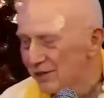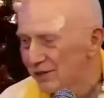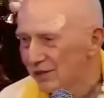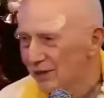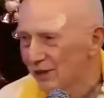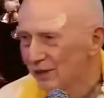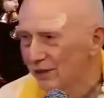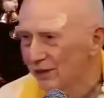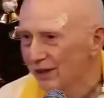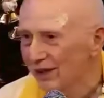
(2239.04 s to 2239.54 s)

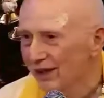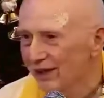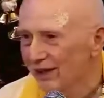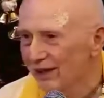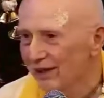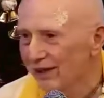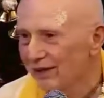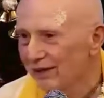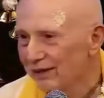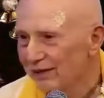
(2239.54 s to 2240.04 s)
So
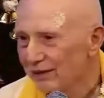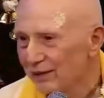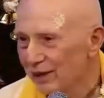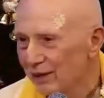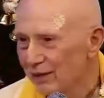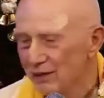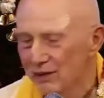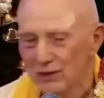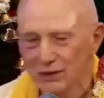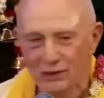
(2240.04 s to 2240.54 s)
yeah,
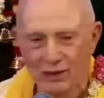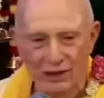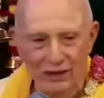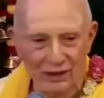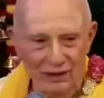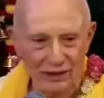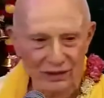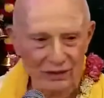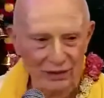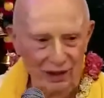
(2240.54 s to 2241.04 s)
so I just
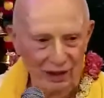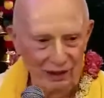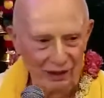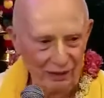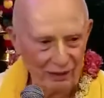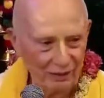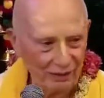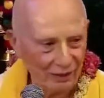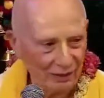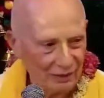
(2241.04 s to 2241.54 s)
wanted to
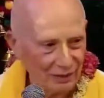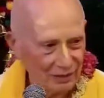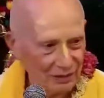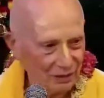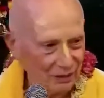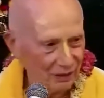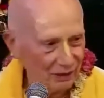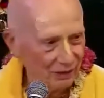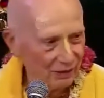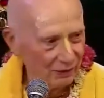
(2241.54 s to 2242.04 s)
check
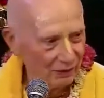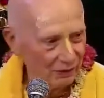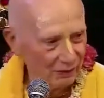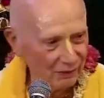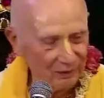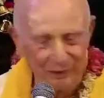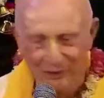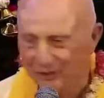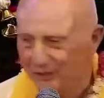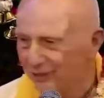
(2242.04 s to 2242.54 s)
just a
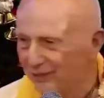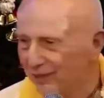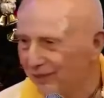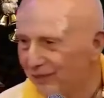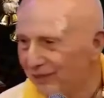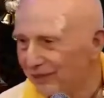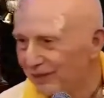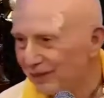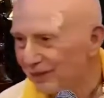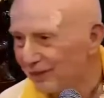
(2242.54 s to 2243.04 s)
little.
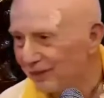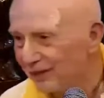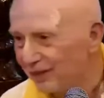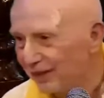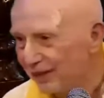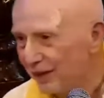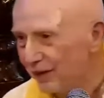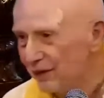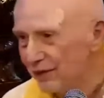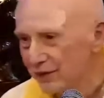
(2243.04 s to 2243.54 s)

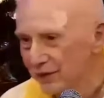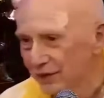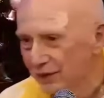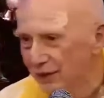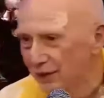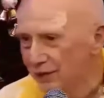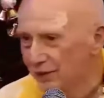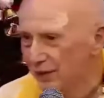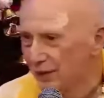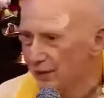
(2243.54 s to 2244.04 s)
Because
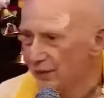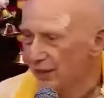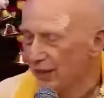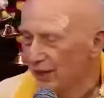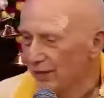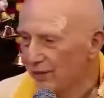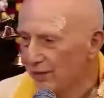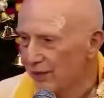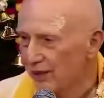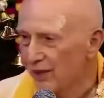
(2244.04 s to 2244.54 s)
you know,
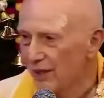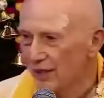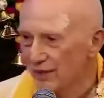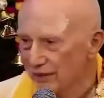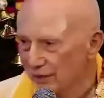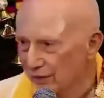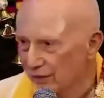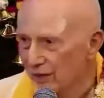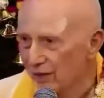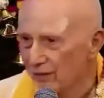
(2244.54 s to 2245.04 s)
sometimes
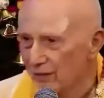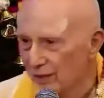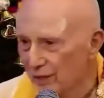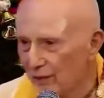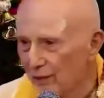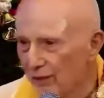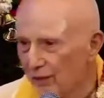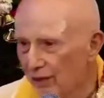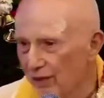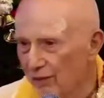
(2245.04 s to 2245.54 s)
classes can
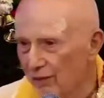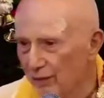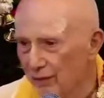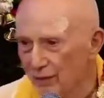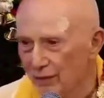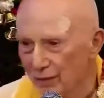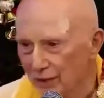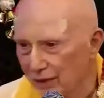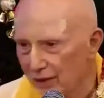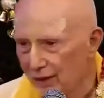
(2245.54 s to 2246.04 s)
be really
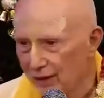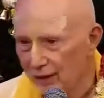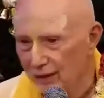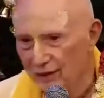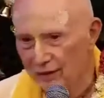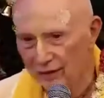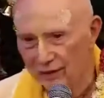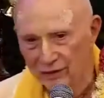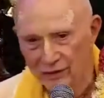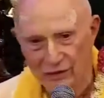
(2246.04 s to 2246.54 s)
boring
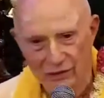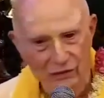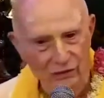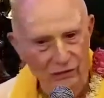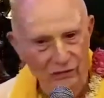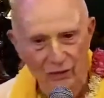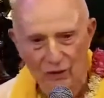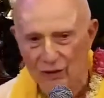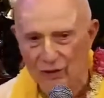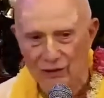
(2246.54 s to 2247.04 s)
and you
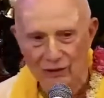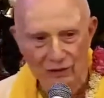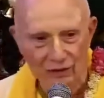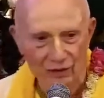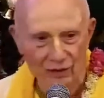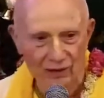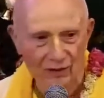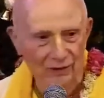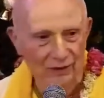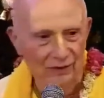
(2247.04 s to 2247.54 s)
just fall
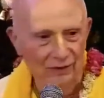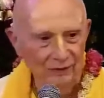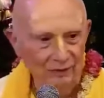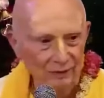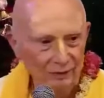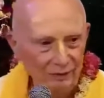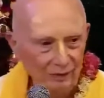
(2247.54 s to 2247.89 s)
asleep.